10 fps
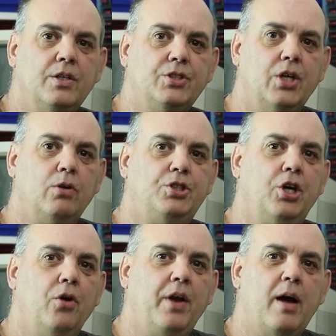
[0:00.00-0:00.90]
So
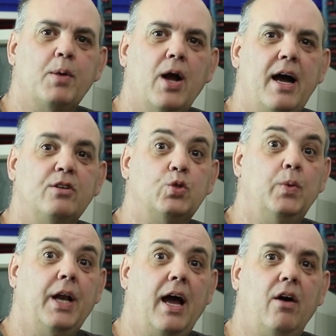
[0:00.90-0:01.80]
Joe Naberhaus
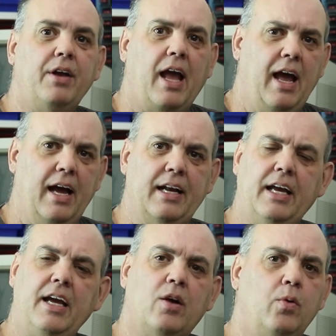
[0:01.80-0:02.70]
went out and
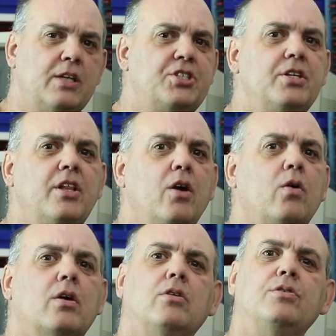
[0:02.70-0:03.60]
he questioned the
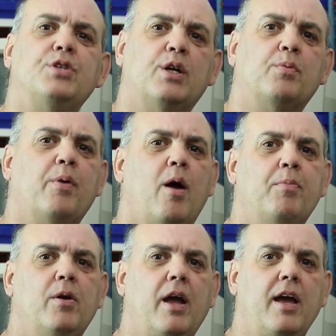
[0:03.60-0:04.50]
oracles on a
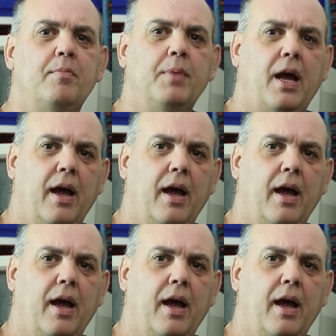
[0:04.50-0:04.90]
proper name,